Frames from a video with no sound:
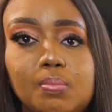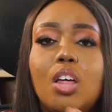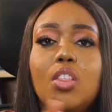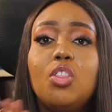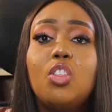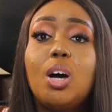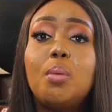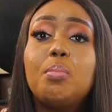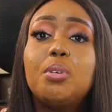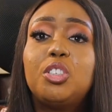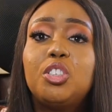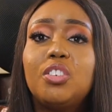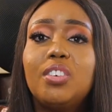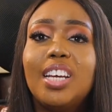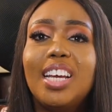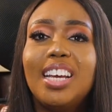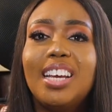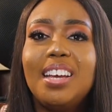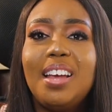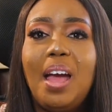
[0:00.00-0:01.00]
Number
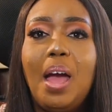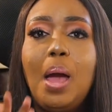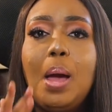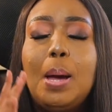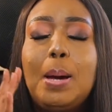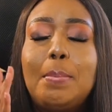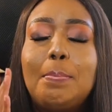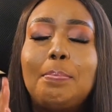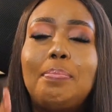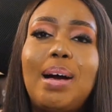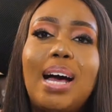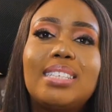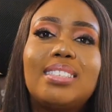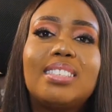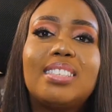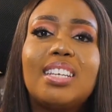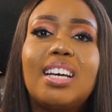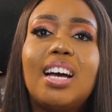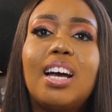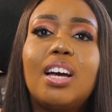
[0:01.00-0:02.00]
3,
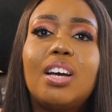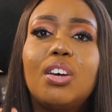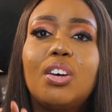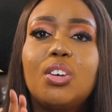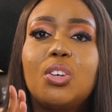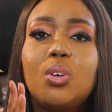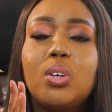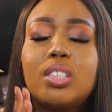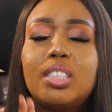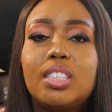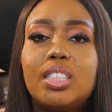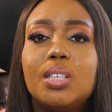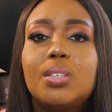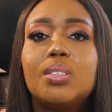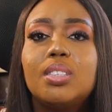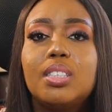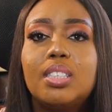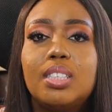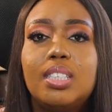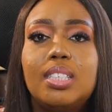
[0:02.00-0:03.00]
master your
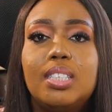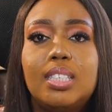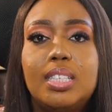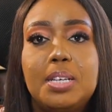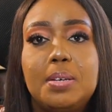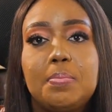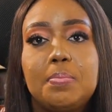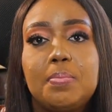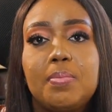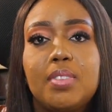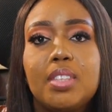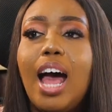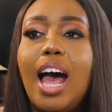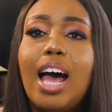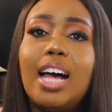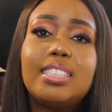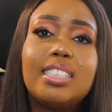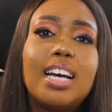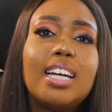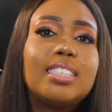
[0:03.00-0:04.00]
sales system.
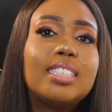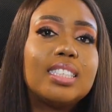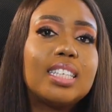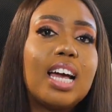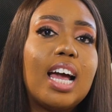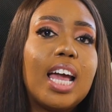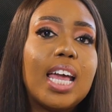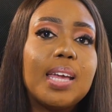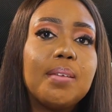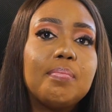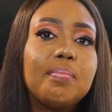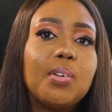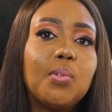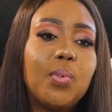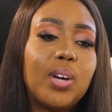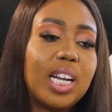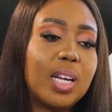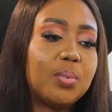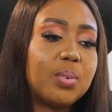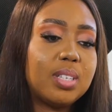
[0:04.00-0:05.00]
At that time,
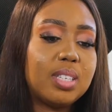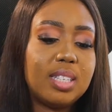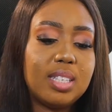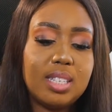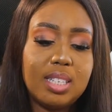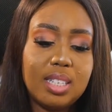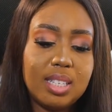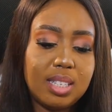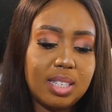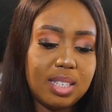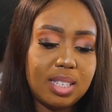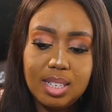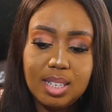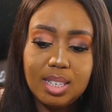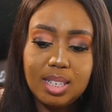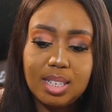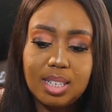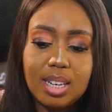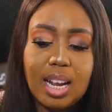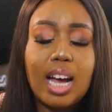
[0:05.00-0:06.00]
when I was in this
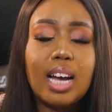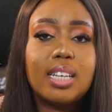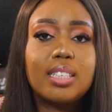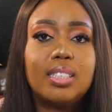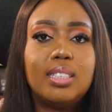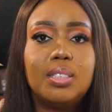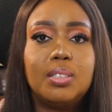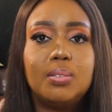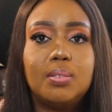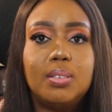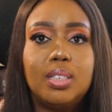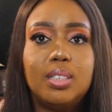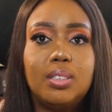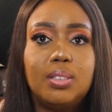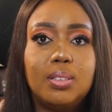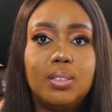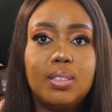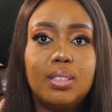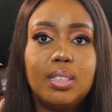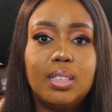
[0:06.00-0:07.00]
dark
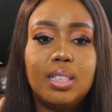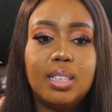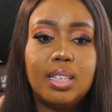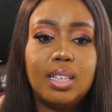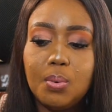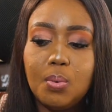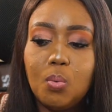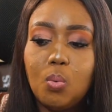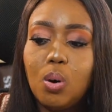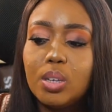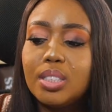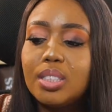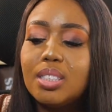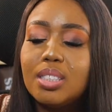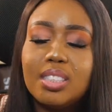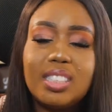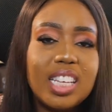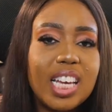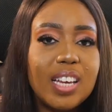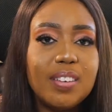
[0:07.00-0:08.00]
situation, what
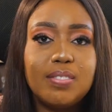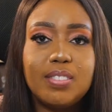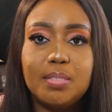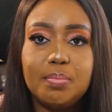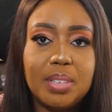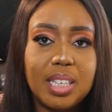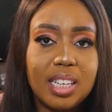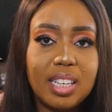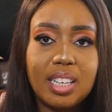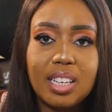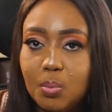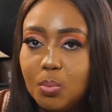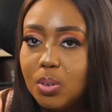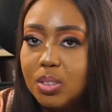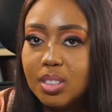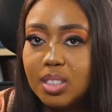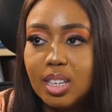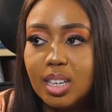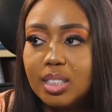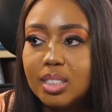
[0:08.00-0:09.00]
saved me
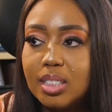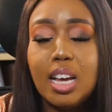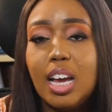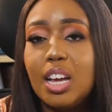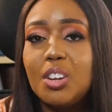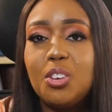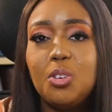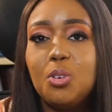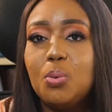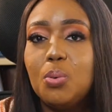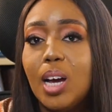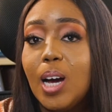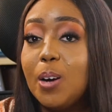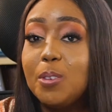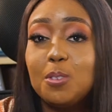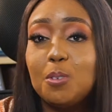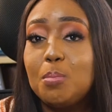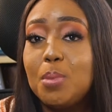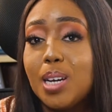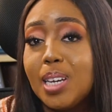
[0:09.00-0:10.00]
was that I knew how
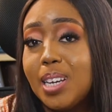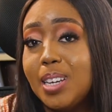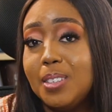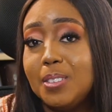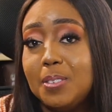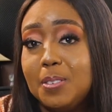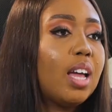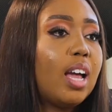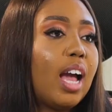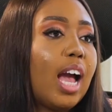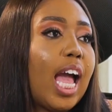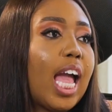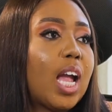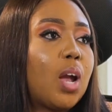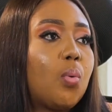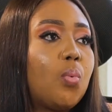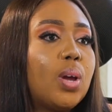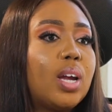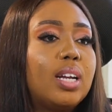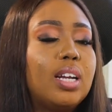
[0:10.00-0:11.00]
to market. I
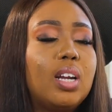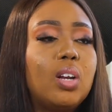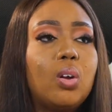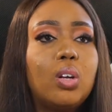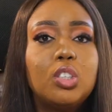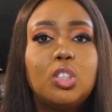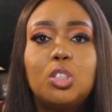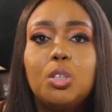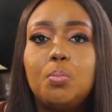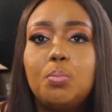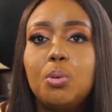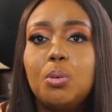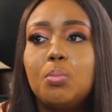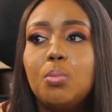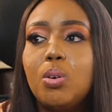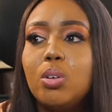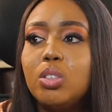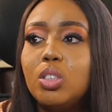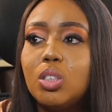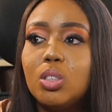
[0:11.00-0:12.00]
quickly launched a
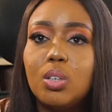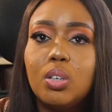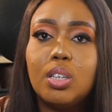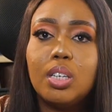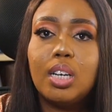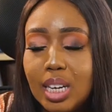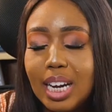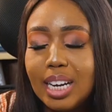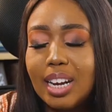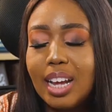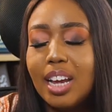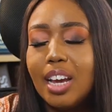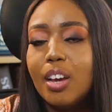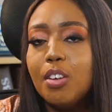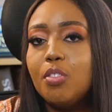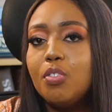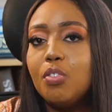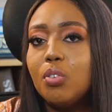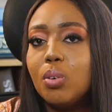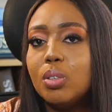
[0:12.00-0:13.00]
promotion and I
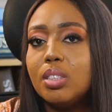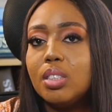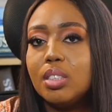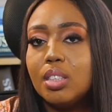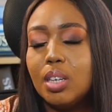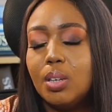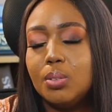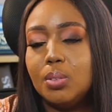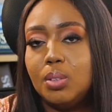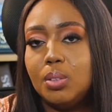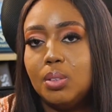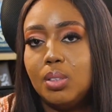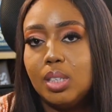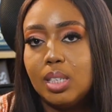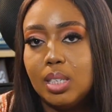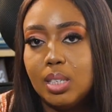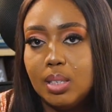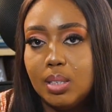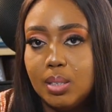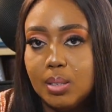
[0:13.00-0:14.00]
earned
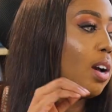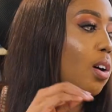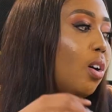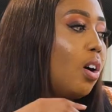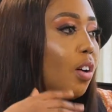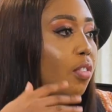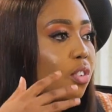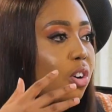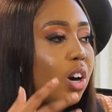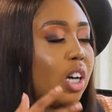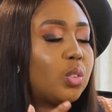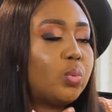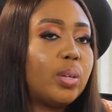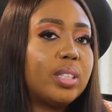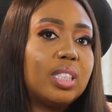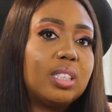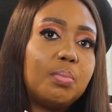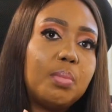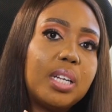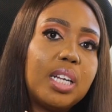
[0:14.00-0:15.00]
$40,000. Of course, when
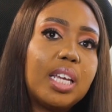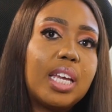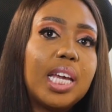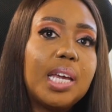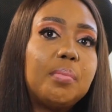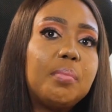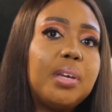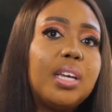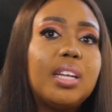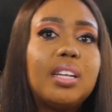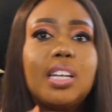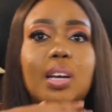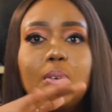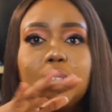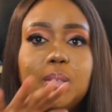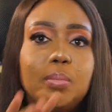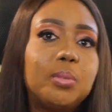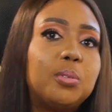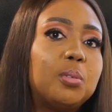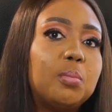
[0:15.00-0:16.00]
this money came in, I
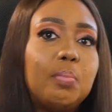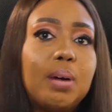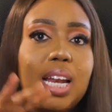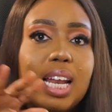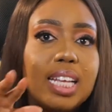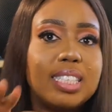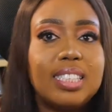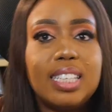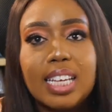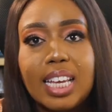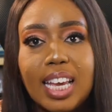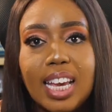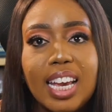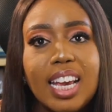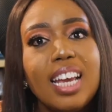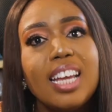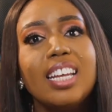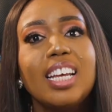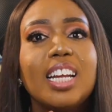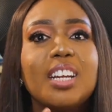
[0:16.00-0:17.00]
was able to balance
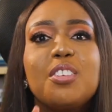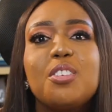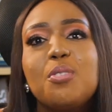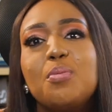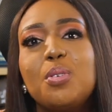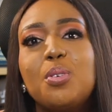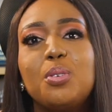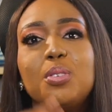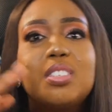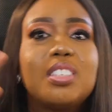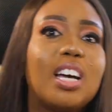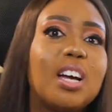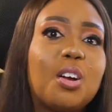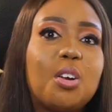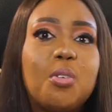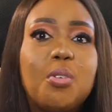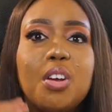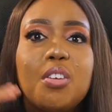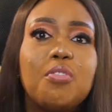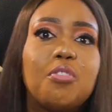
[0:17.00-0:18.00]
again and, we could start
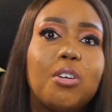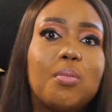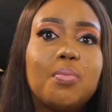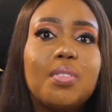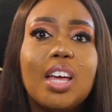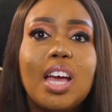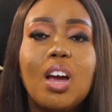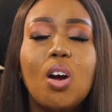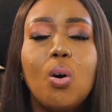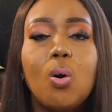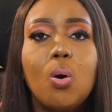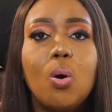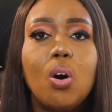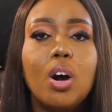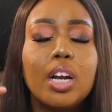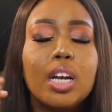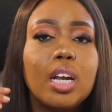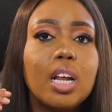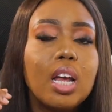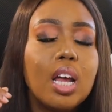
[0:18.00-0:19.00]
growing from there
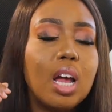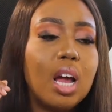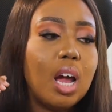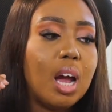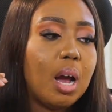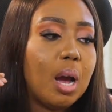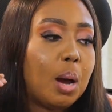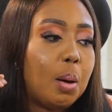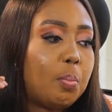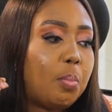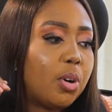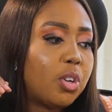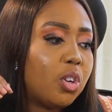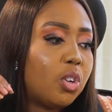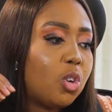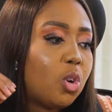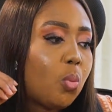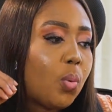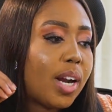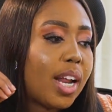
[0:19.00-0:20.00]
on. But
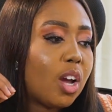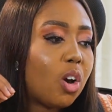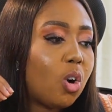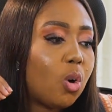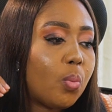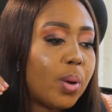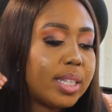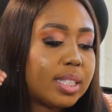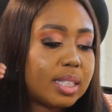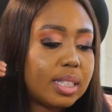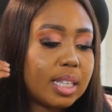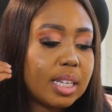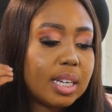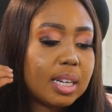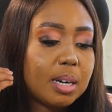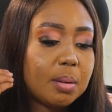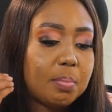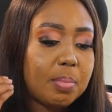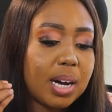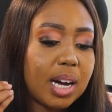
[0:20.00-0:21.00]
what I always
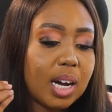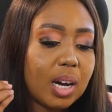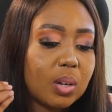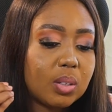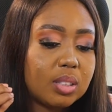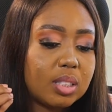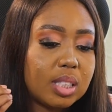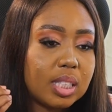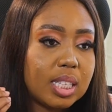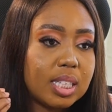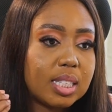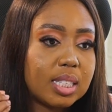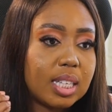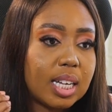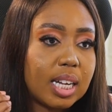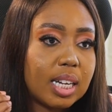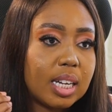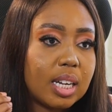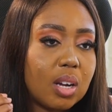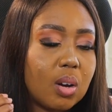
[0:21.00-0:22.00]
think about is
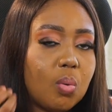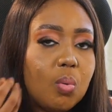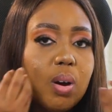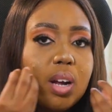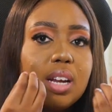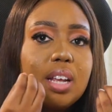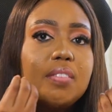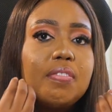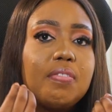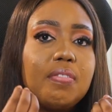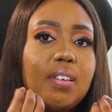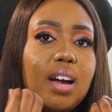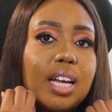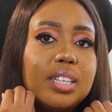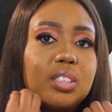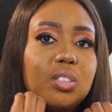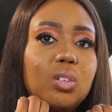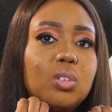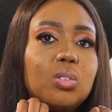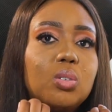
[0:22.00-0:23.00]
that, what if I
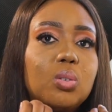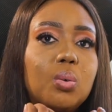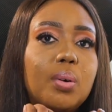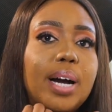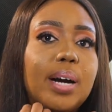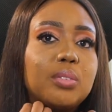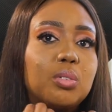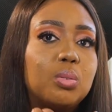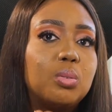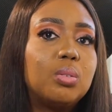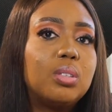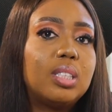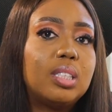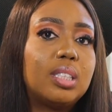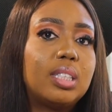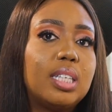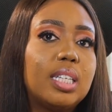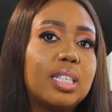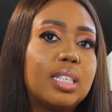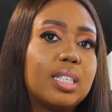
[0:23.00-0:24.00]
did not know how to do these
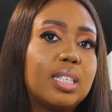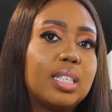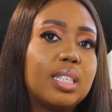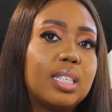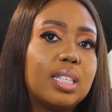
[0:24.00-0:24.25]
things?